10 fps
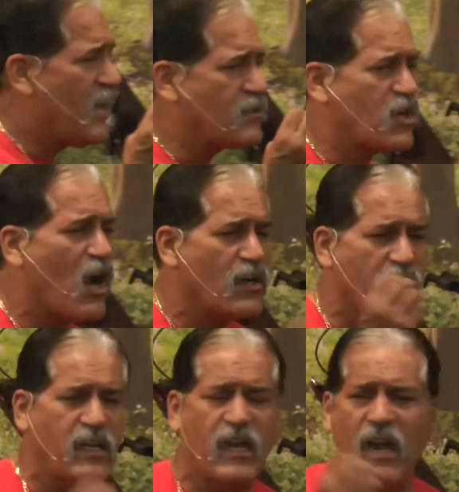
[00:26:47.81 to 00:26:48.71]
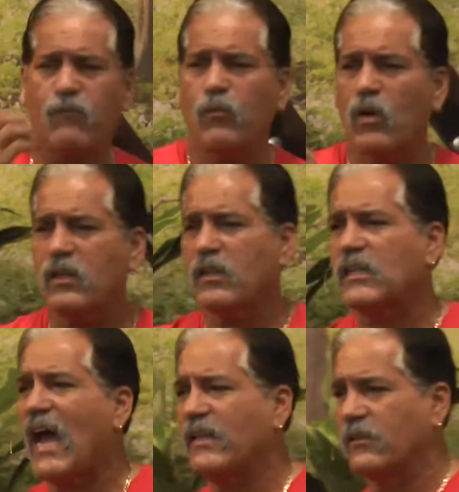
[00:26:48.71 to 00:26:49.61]
they targeted every one of the
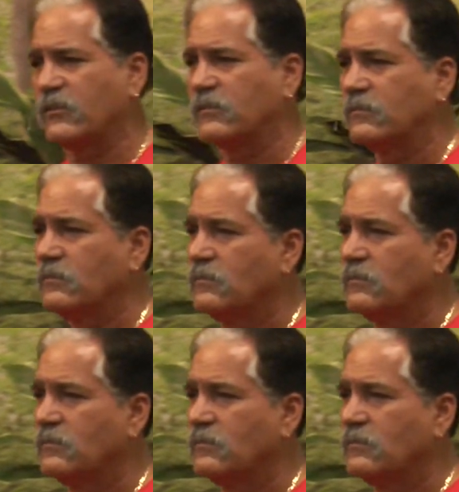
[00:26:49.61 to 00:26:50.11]
tithers.